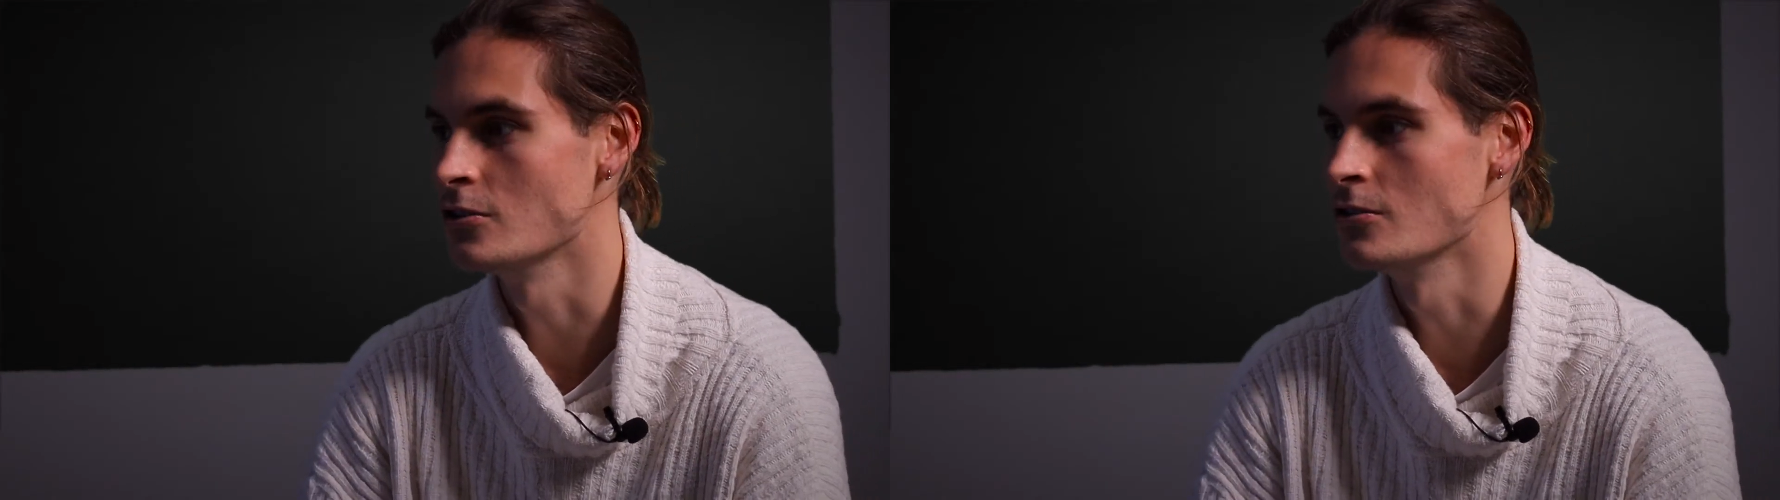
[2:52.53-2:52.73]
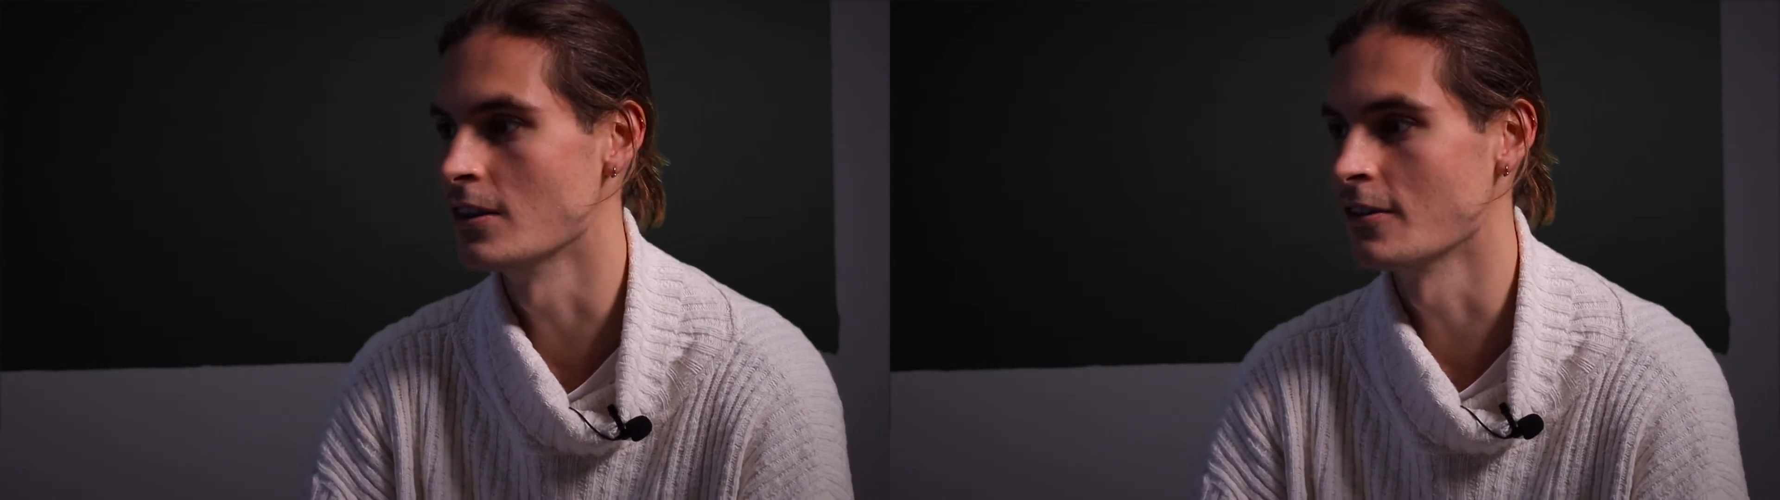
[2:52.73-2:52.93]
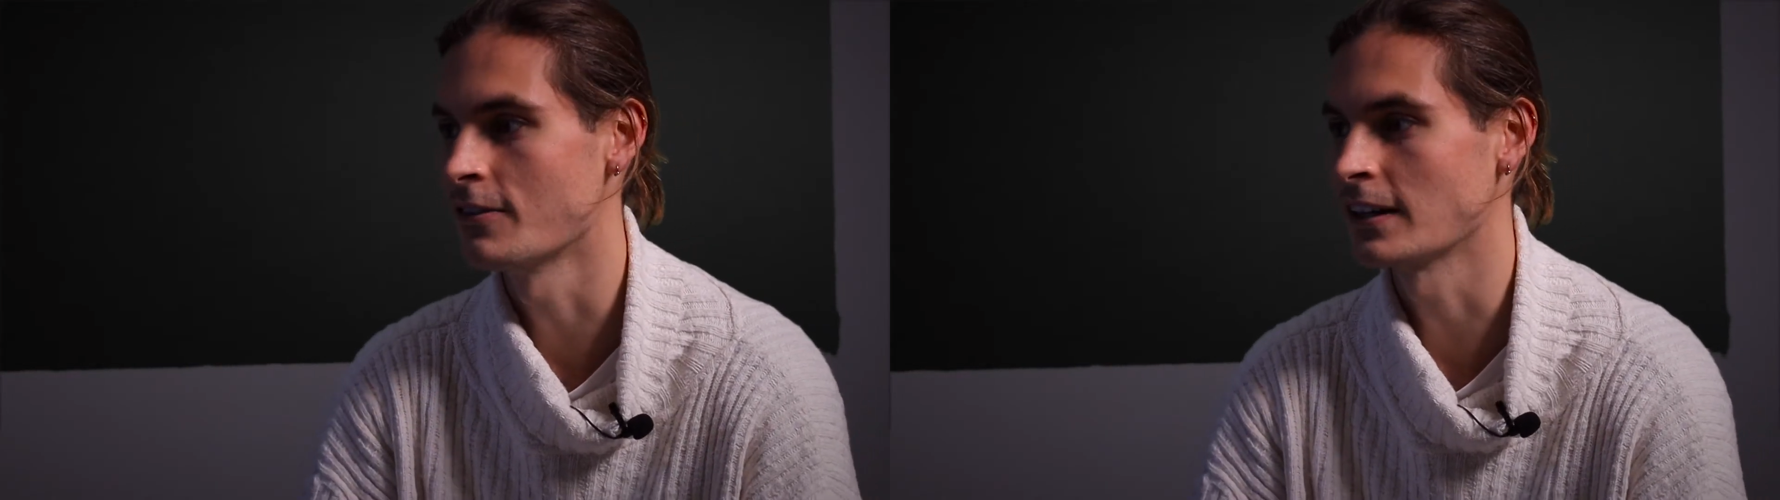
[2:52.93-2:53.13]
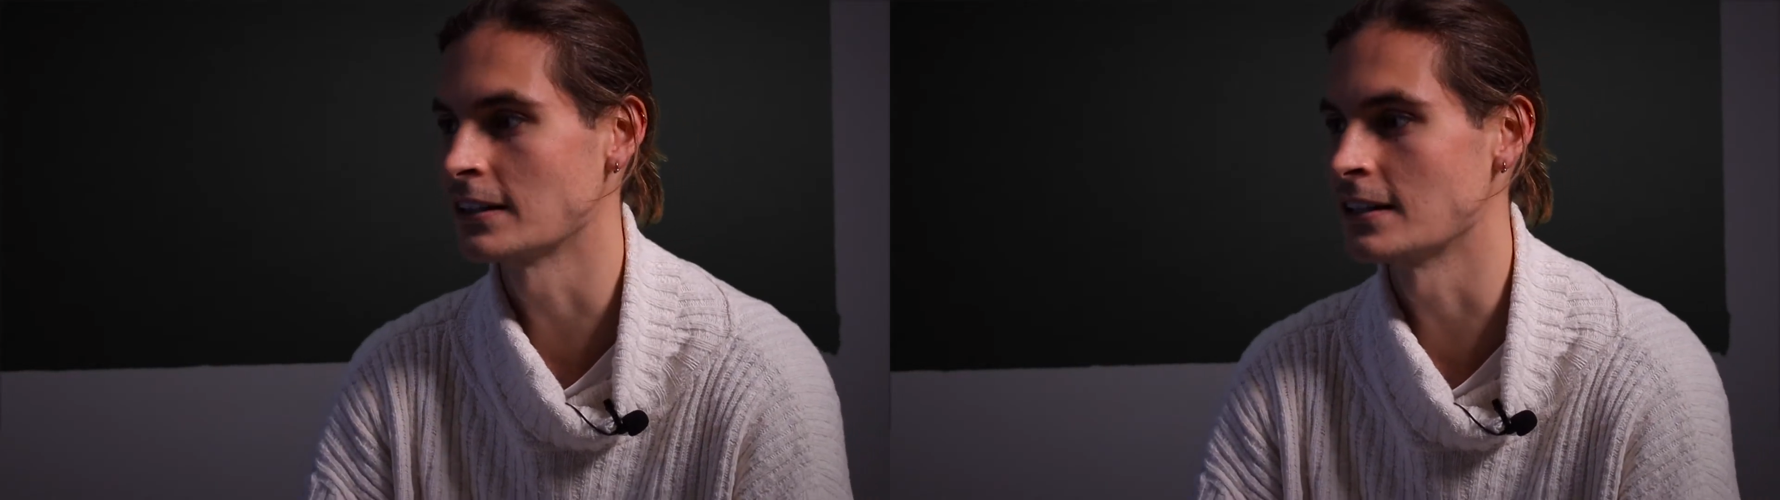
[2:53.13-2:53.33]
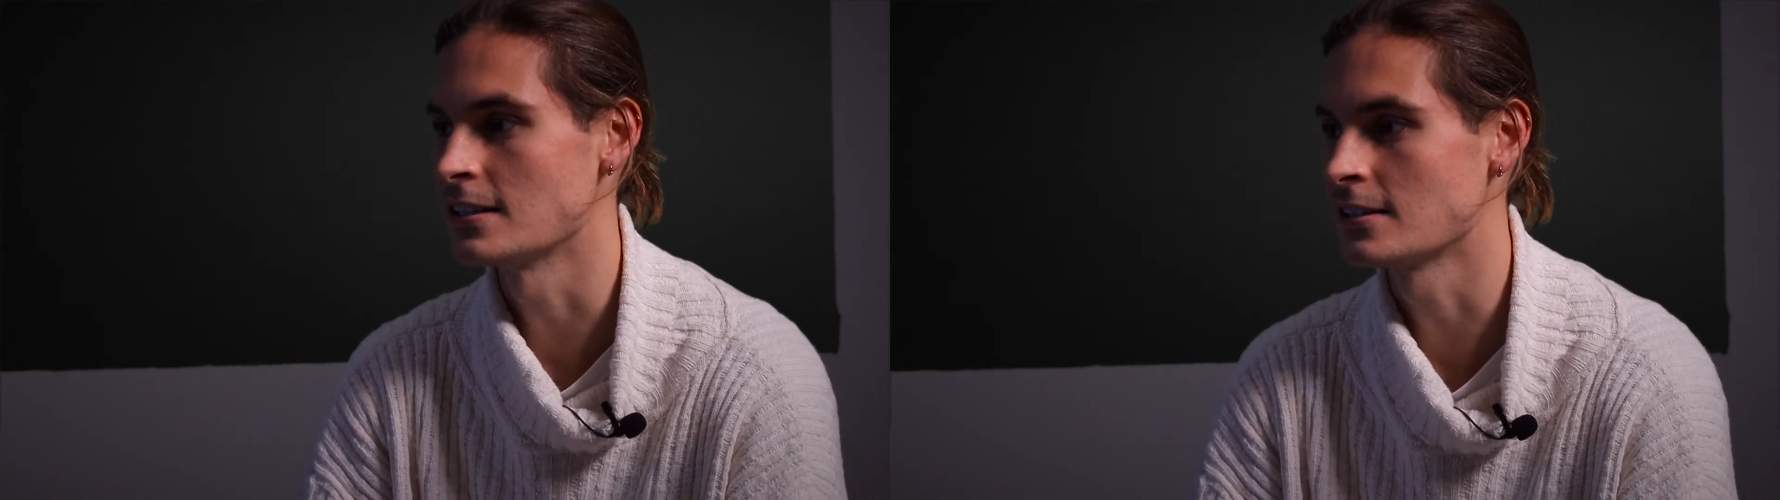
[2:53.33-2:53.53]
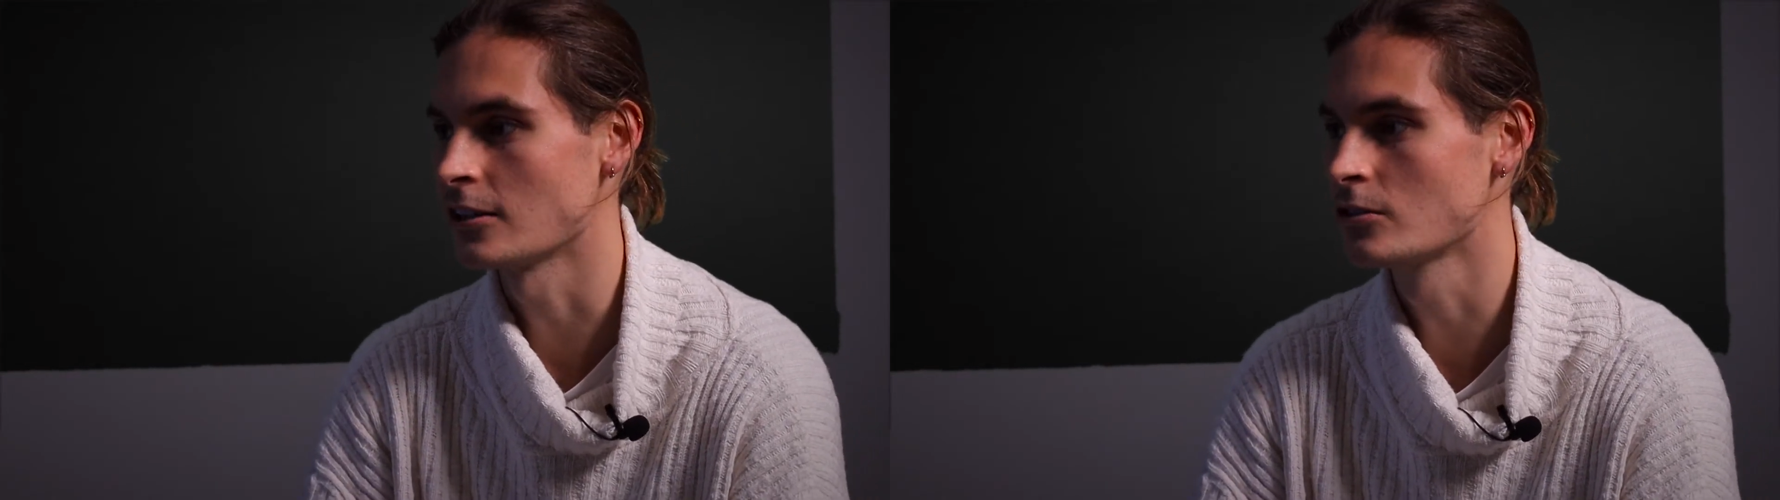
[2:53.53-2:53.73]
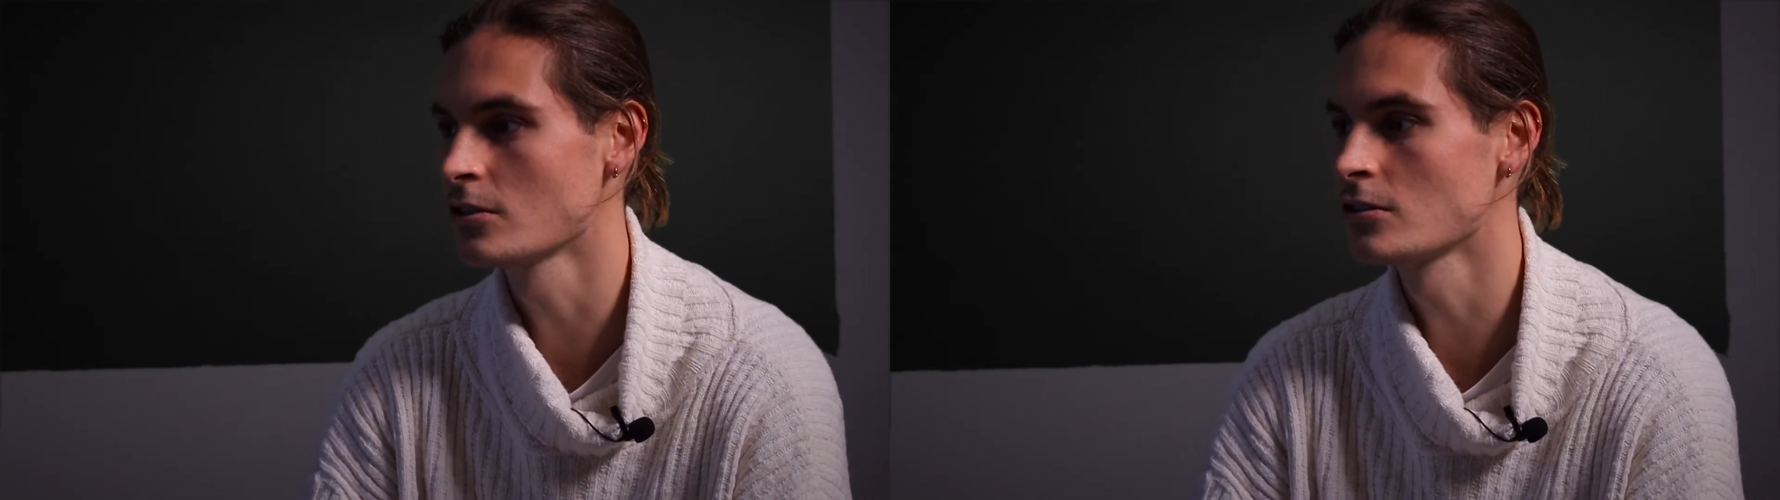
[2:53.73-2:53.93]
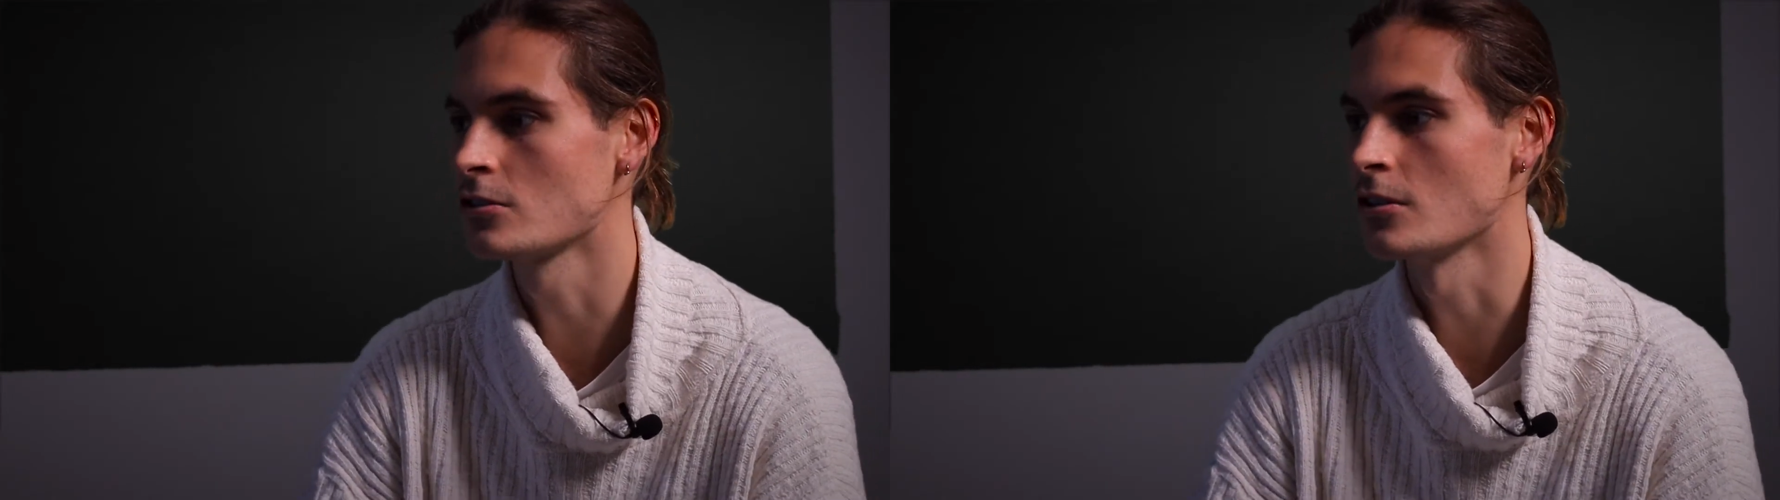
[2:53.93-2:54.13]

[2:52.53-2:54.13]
do and the fact that they stuck to it.